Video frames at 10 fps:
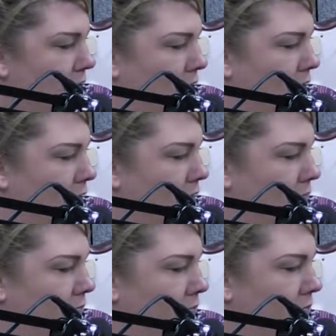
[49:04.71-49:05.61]

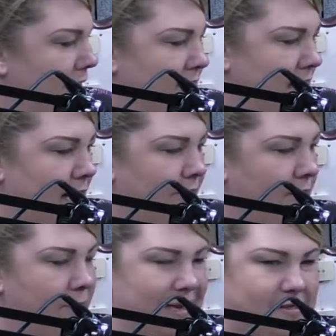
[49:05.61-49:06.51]
But it's kind
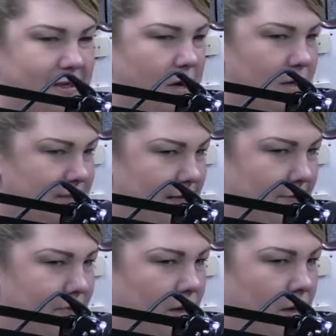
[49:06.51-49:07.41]
of a basic concept.